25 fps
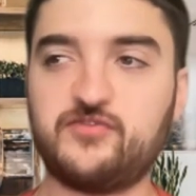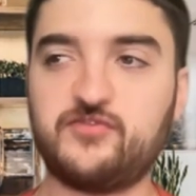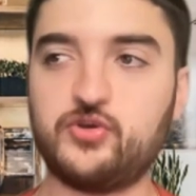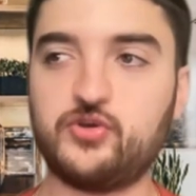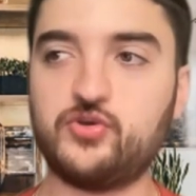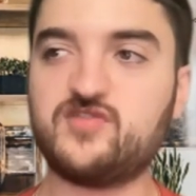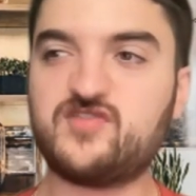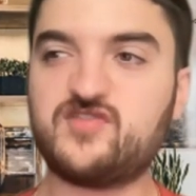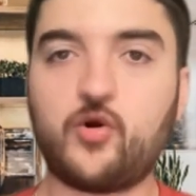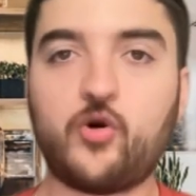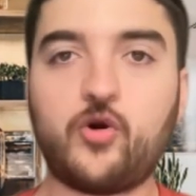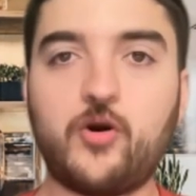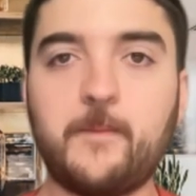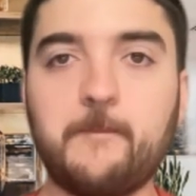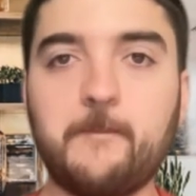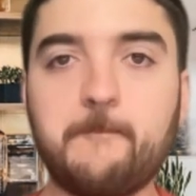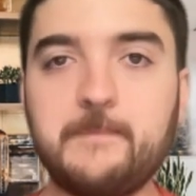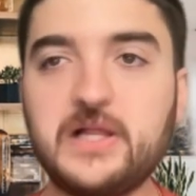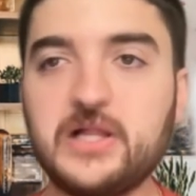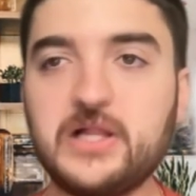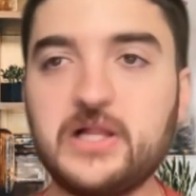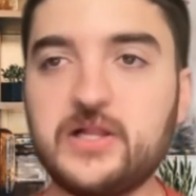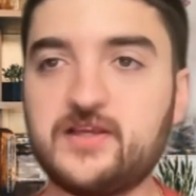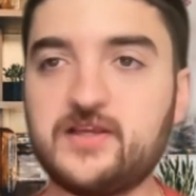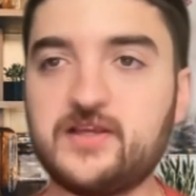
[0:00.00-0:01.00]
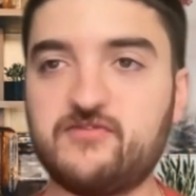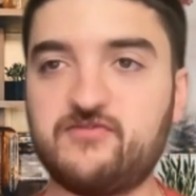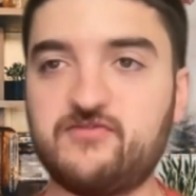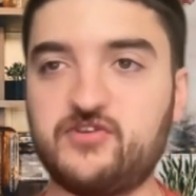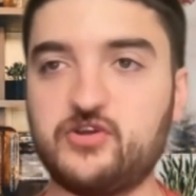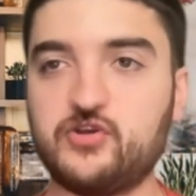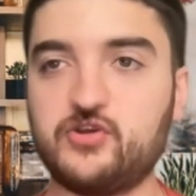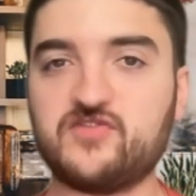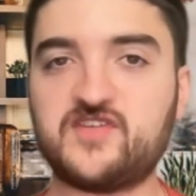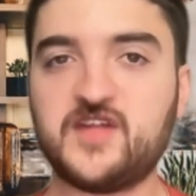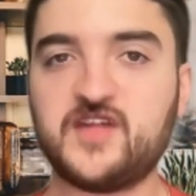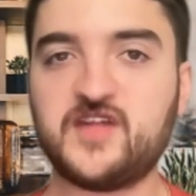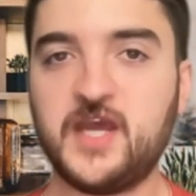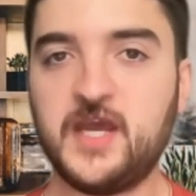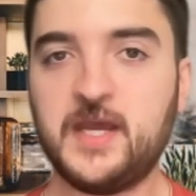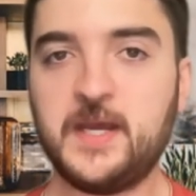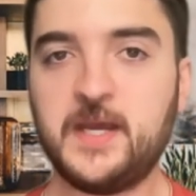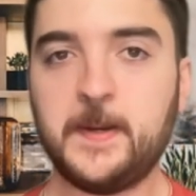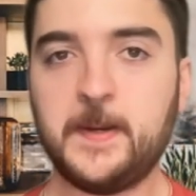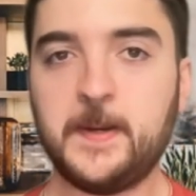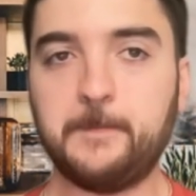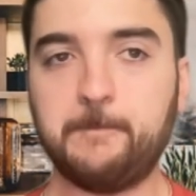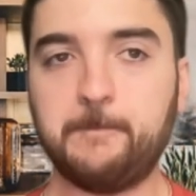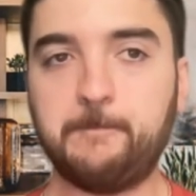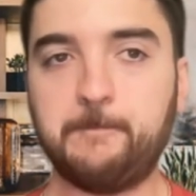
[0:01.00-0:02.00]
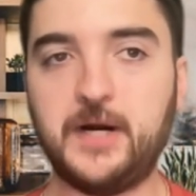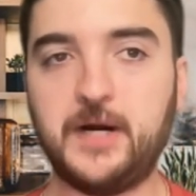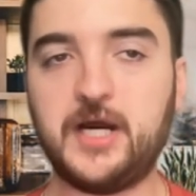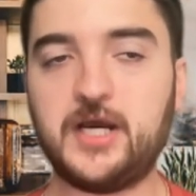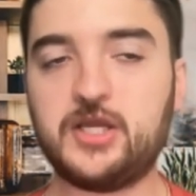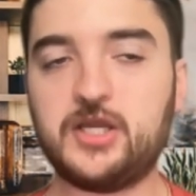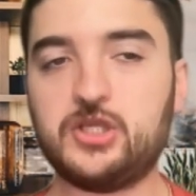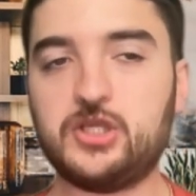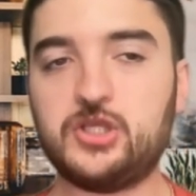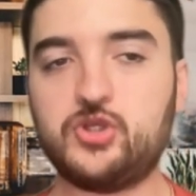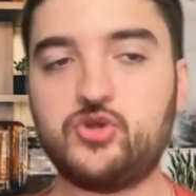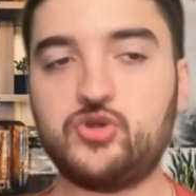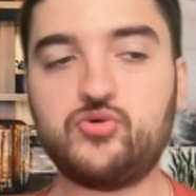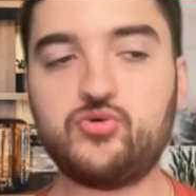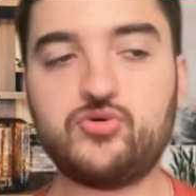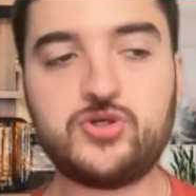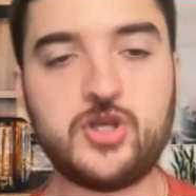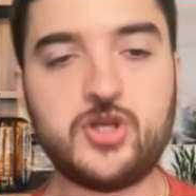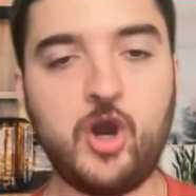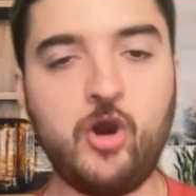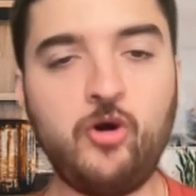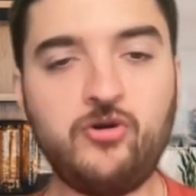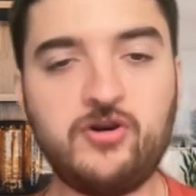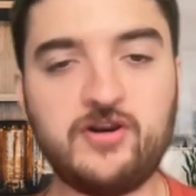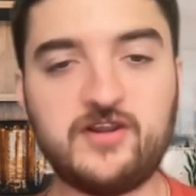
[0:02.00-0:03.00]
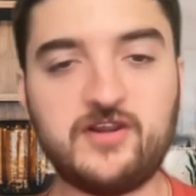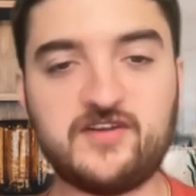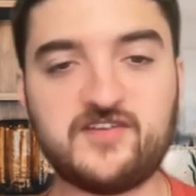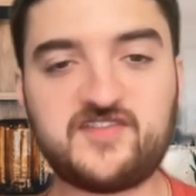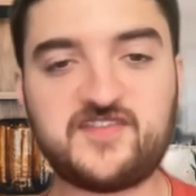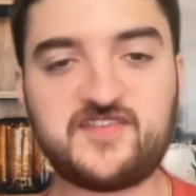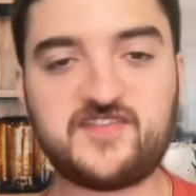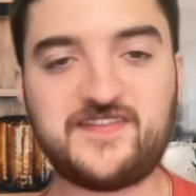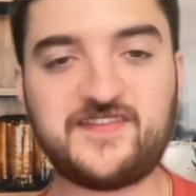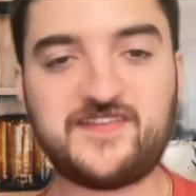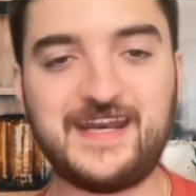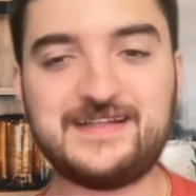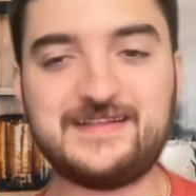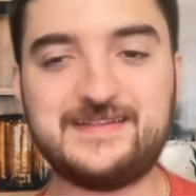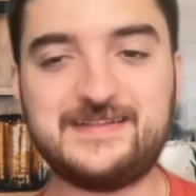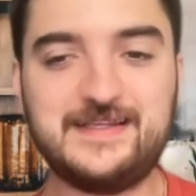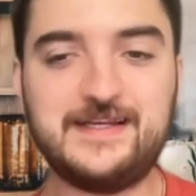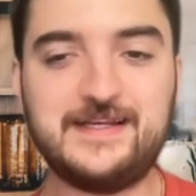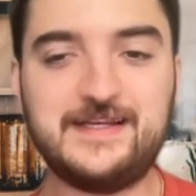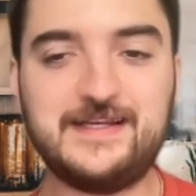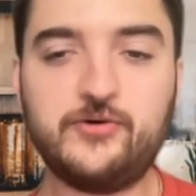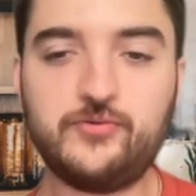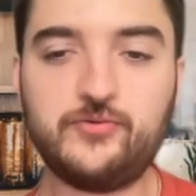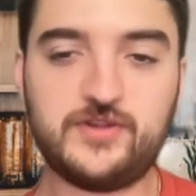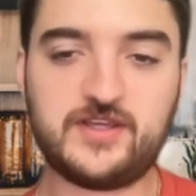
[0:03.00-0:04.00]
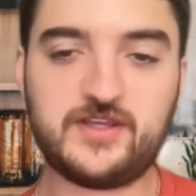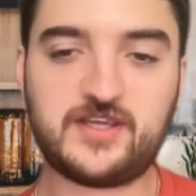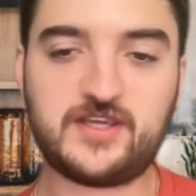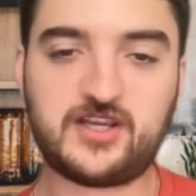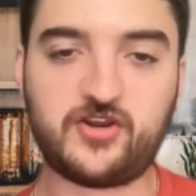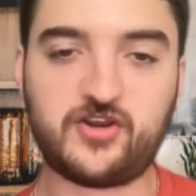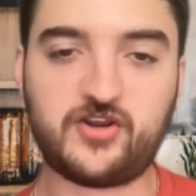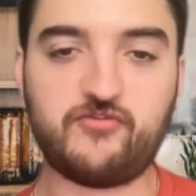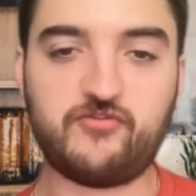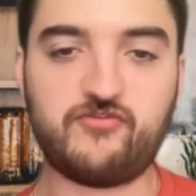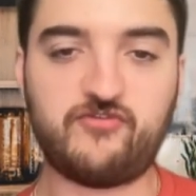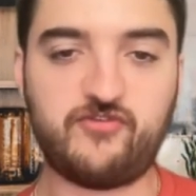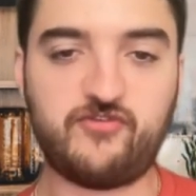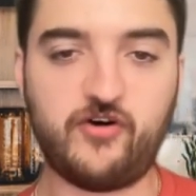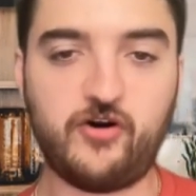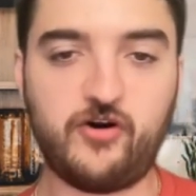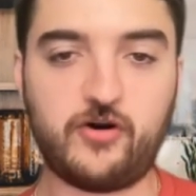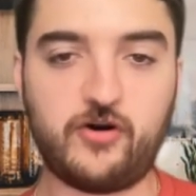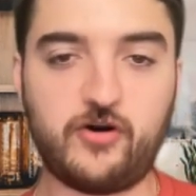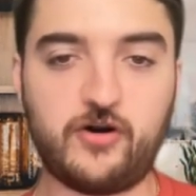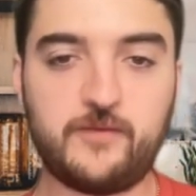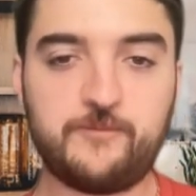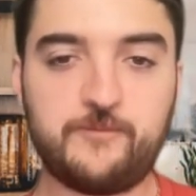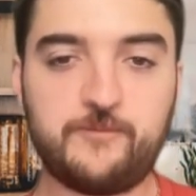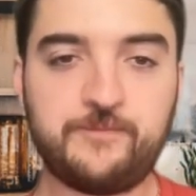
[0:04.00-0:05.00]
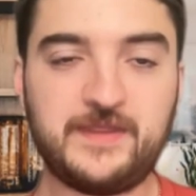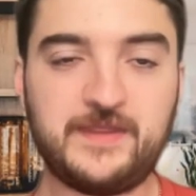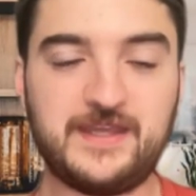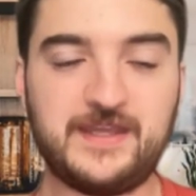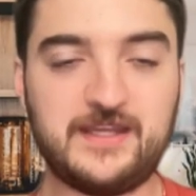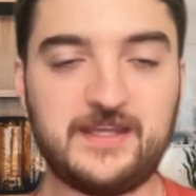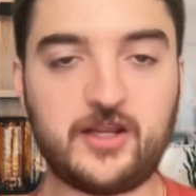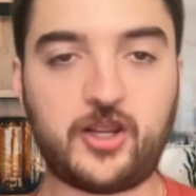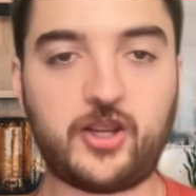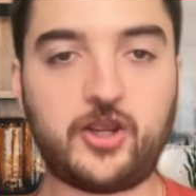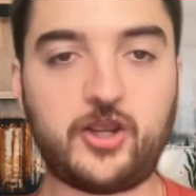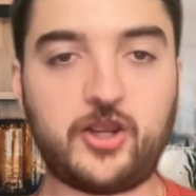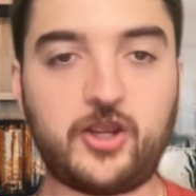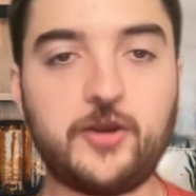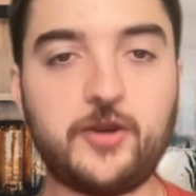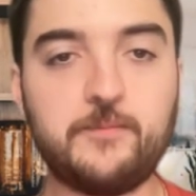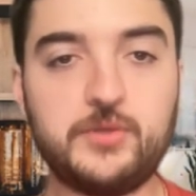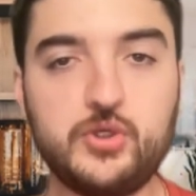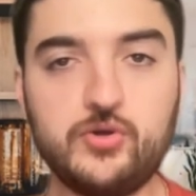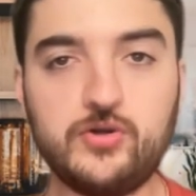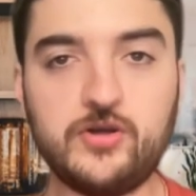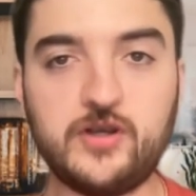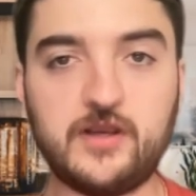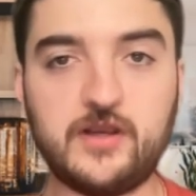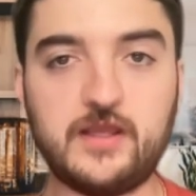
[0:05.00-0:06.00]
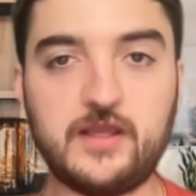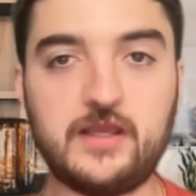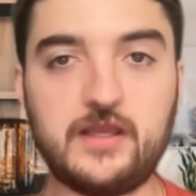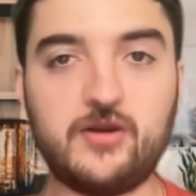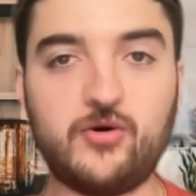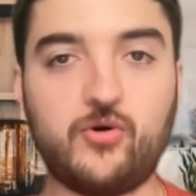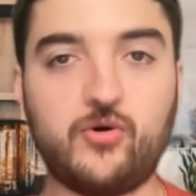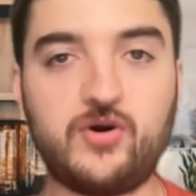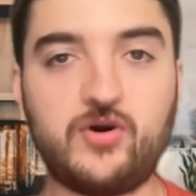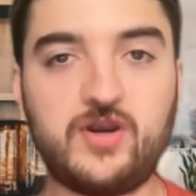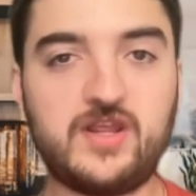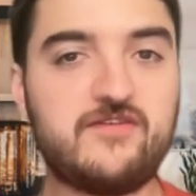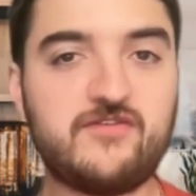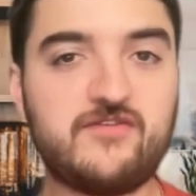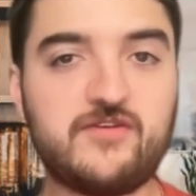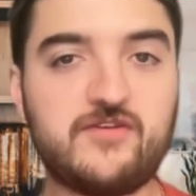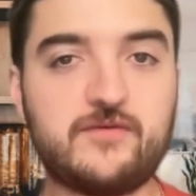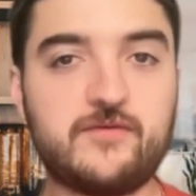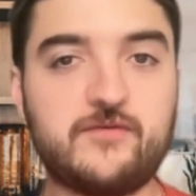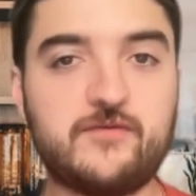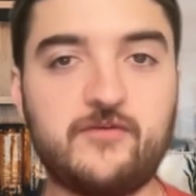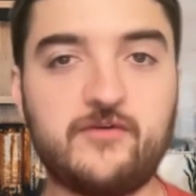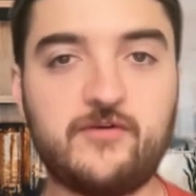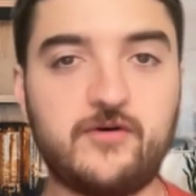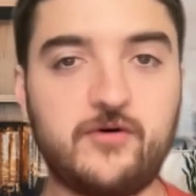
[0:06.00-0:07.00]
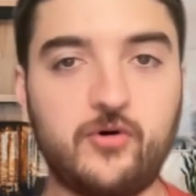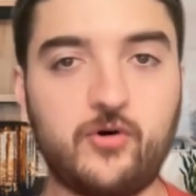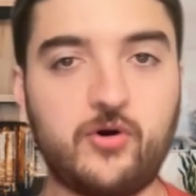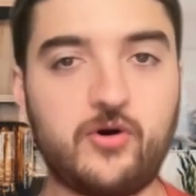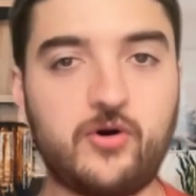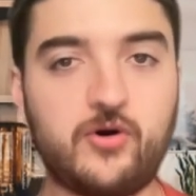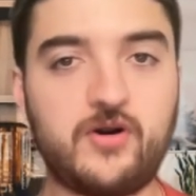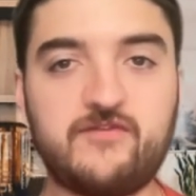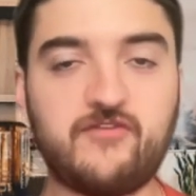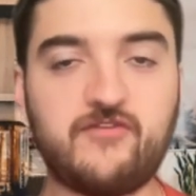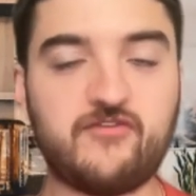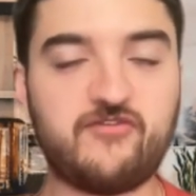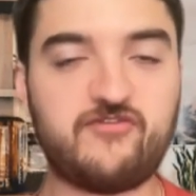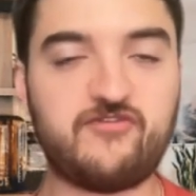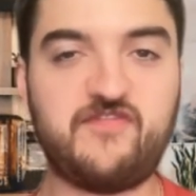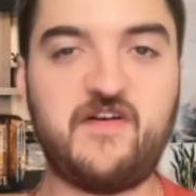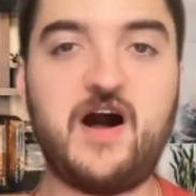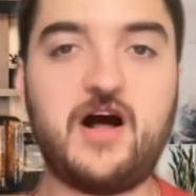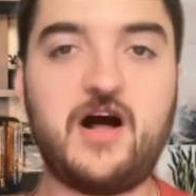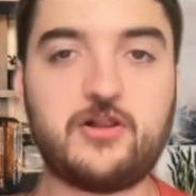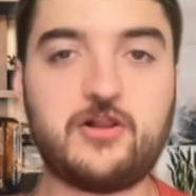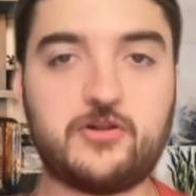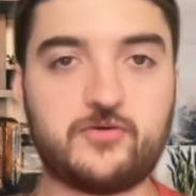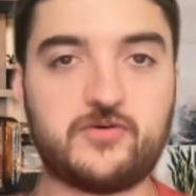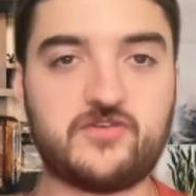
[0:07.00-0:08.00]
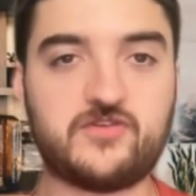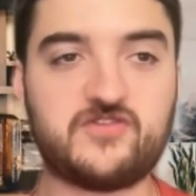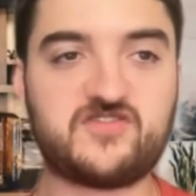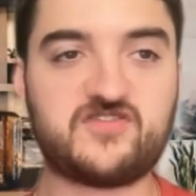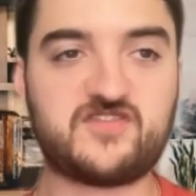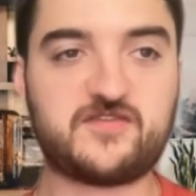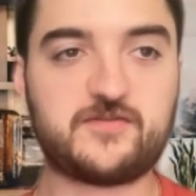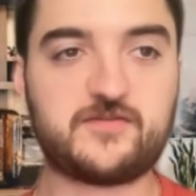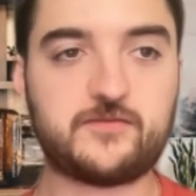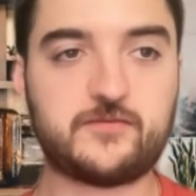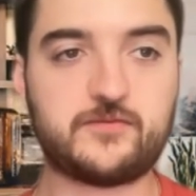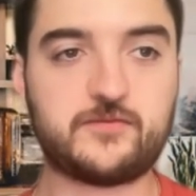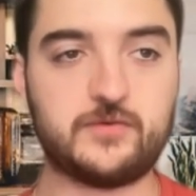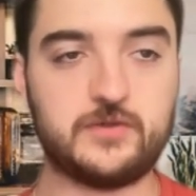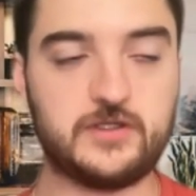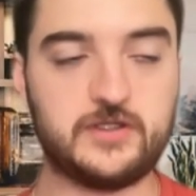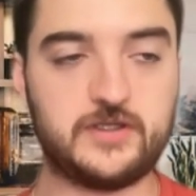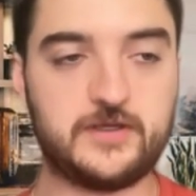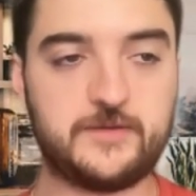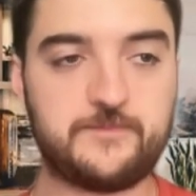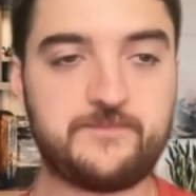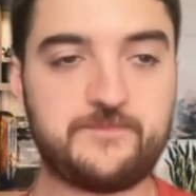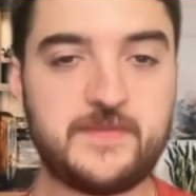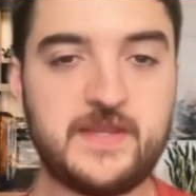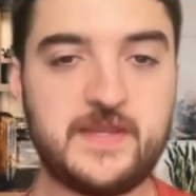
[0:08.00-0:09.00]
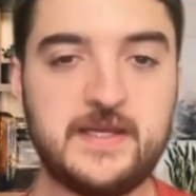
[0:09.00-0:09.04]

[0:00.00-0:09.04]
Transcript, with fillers: views or a million views, but you noticed that it didn't really convert in a community or even or even followers, really.